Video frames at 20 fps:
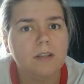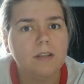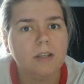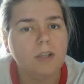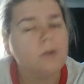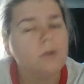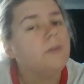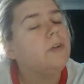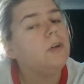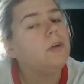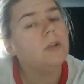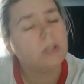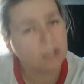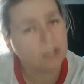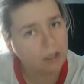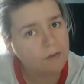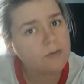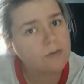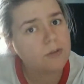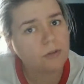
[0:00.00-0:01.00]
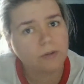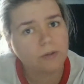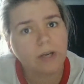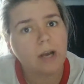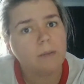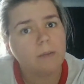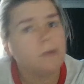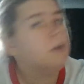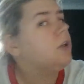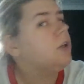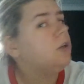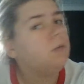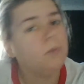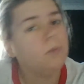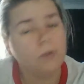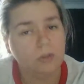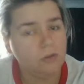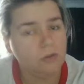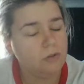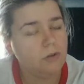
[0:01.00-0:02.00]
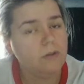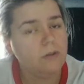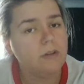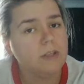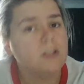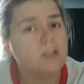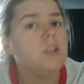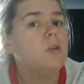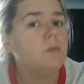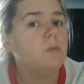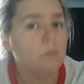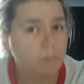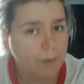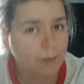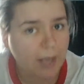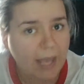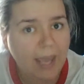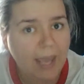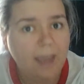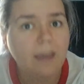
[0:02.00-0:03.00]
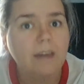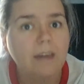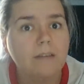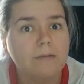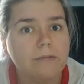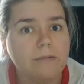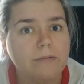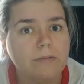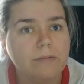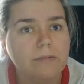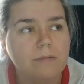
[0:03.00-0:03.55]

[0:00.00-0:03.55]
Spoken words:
If you loved your grandma, you wouldn't do this. You'd behave.